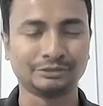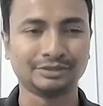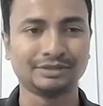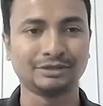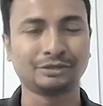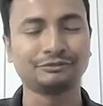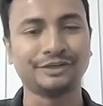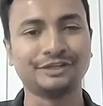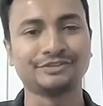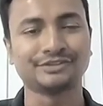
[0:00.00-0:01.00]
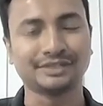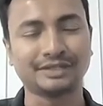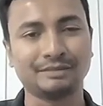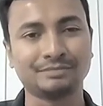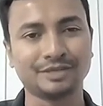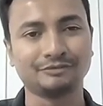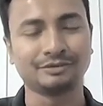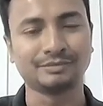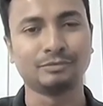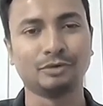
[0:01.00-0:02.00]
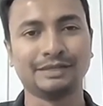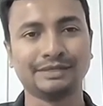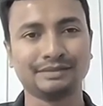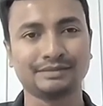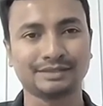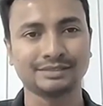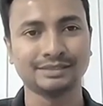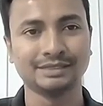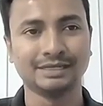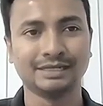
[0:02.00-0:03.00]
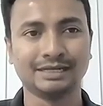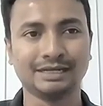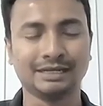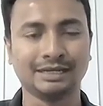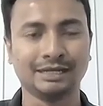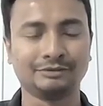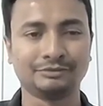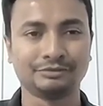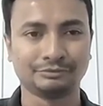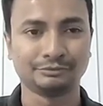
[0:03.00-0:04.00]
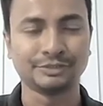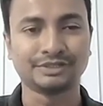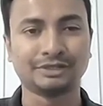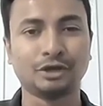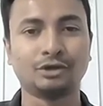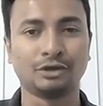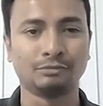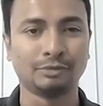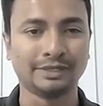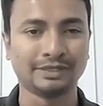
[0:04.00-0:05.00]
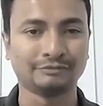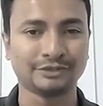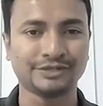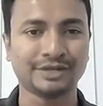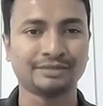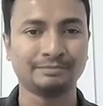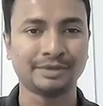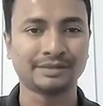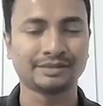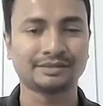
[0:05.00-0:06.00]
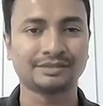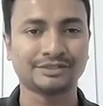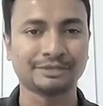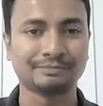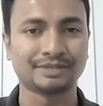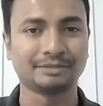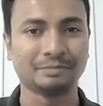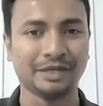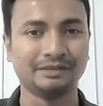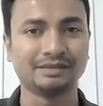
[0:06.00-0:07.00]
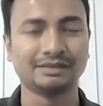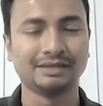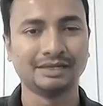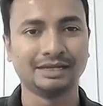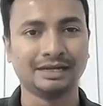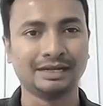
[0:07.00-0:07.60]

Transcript: And also there is a lot of interest that comes in from the mobility sector, and which is the long-haul mobility for trucks, buses, ships, and planes.